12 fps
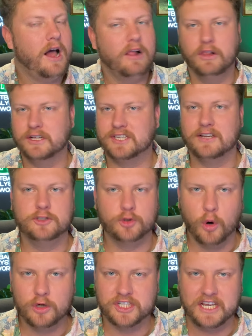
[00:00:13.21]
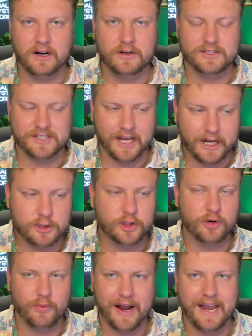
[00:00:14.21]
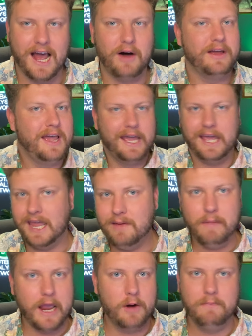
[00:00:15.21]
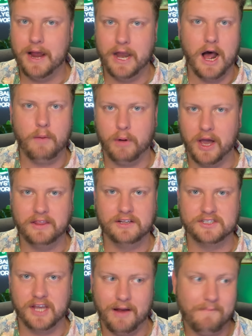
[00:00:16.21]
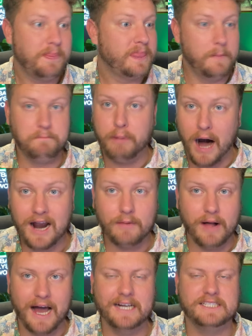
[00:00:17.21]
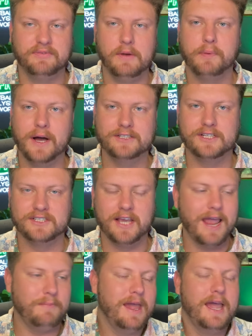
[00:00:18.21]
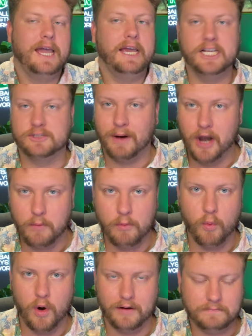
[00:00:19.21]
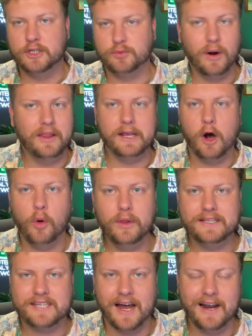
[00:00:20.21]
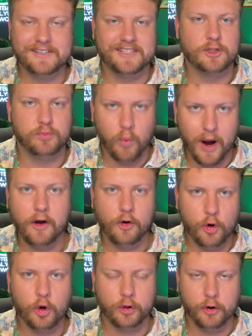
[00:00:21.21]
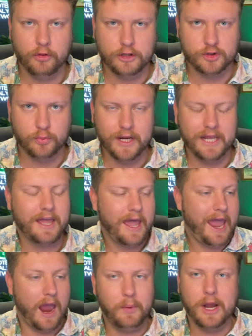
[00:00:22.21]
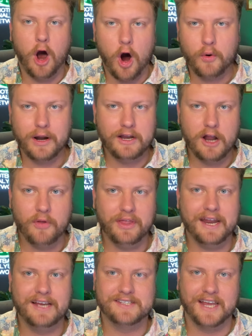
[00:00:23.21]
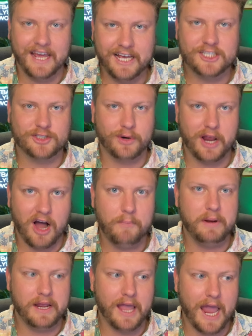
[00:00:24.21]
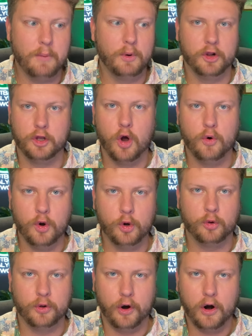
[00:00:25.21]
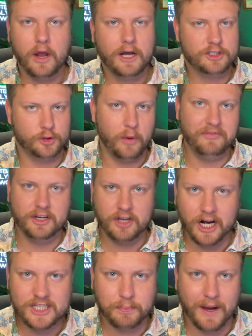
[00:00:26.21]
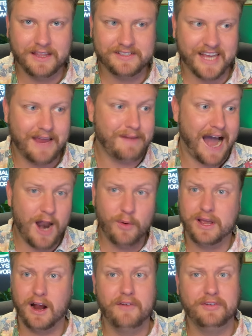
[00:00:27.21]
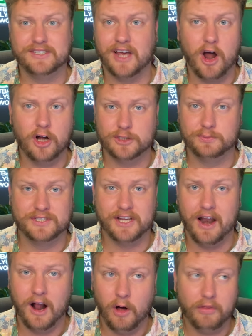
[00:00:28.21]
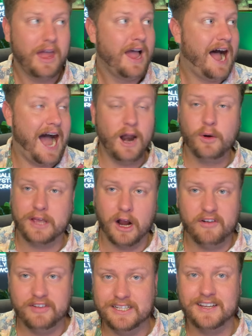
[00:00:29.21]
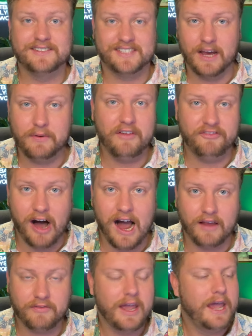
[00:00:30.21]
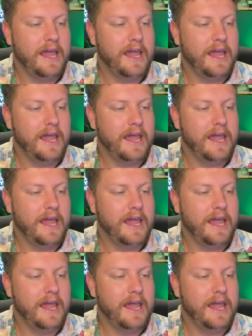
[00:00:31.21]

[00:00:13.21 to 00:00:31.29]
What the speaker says: Listen, George Kittle is injured right now. He may or may not play this game. The bottom line is if he plays this game, he's my number one. He's one of the only tight ends that's went nuclear this week, and we already know that he has a history of being able to go nuclear. So if he does play this game, I don't care if he's at 100% health. I don't care if he's at 75.